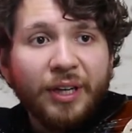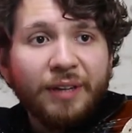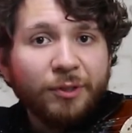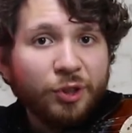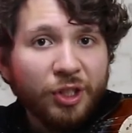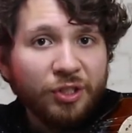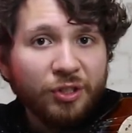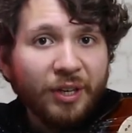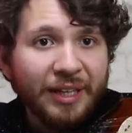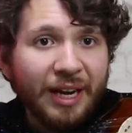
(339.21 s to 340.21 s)
if you're just
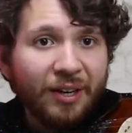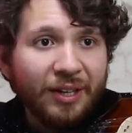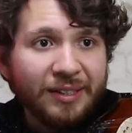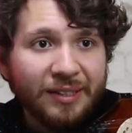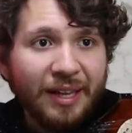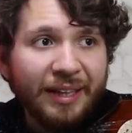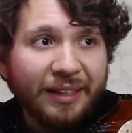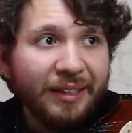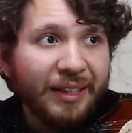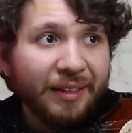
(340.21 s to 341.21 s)
starting out, it's
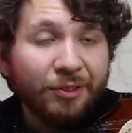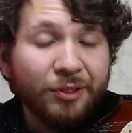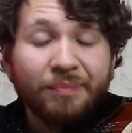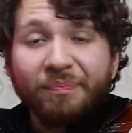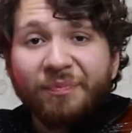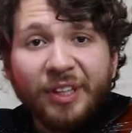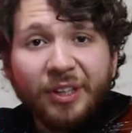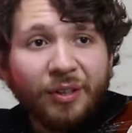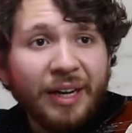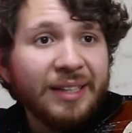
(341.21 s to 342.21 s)
likely if you're in 5th
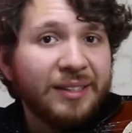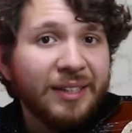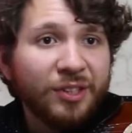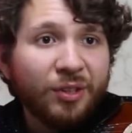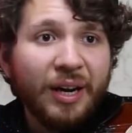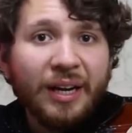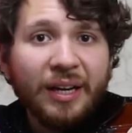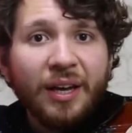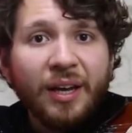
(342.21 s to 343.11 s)
grade, 6th grade,